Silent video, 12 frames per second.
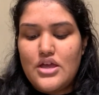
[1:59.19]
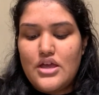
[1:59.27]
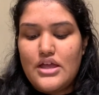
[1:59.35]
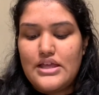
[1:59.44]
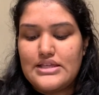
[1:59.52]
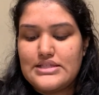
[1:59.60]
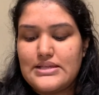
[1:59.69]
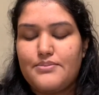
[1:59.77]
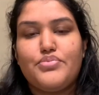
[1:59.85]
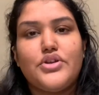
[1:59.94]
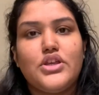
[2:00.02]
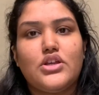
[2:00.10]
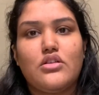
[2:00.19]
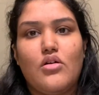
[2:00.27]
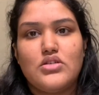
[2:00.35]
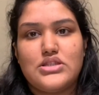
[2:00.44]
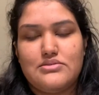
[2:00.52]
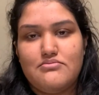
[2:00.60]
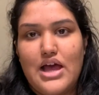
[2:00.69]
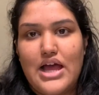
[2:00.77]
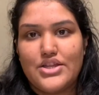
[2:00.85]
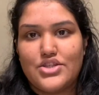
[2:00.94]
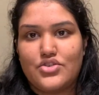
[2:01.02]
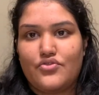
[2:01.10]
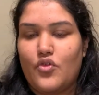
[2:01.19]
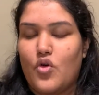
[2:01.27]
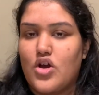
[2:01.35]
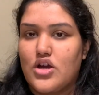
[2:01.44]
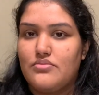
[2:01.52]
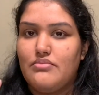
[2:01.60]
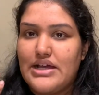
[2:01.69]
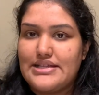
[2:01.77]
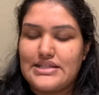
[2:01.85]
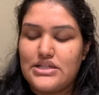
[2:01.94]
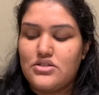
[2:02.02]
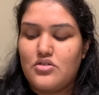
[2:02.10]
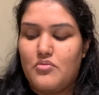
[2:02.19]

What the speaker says: is a pretty close match for my skin tone